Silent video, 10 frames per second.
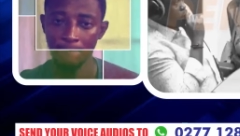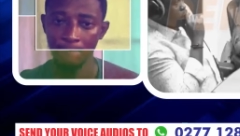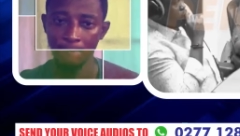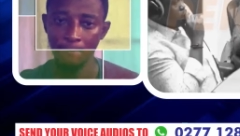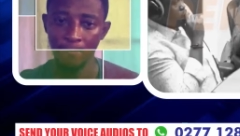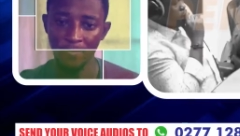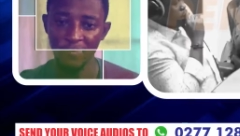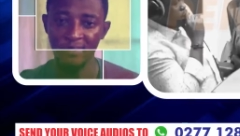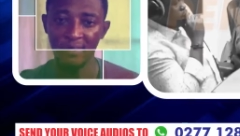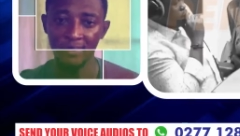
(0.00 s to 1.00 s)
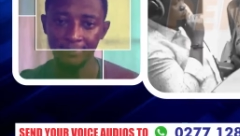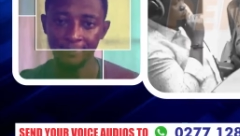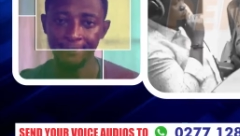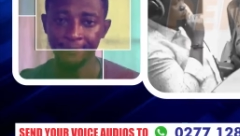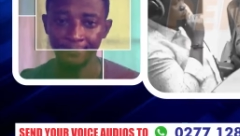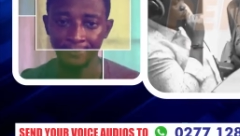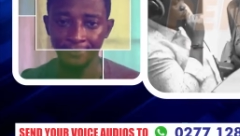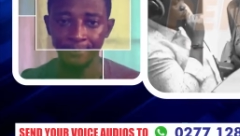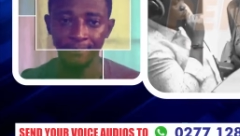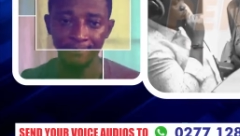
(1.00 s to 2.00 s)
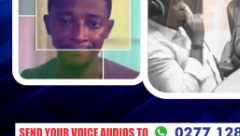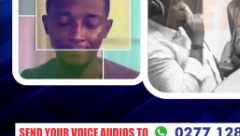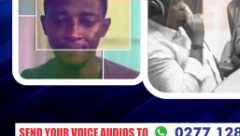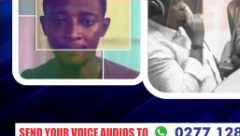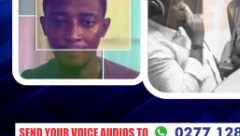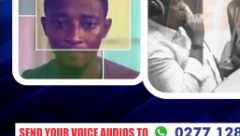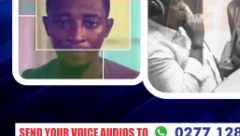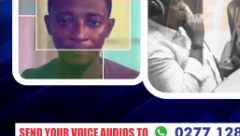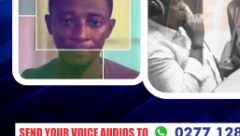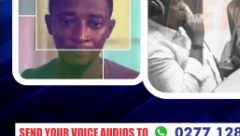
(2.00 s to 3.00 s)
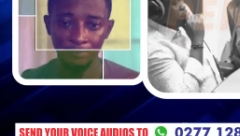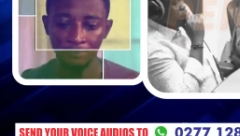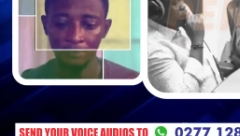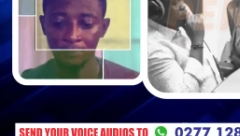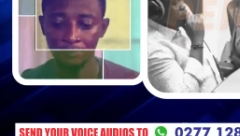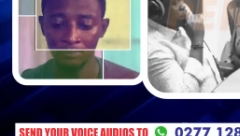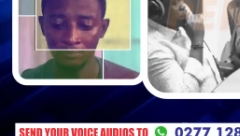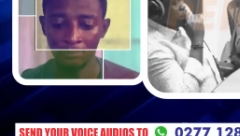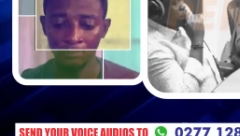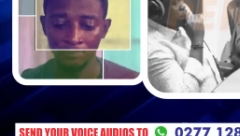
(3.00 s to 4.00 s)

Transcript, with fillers: their old uh, mm. families, their children mm. who are unwell, yeah, name wow.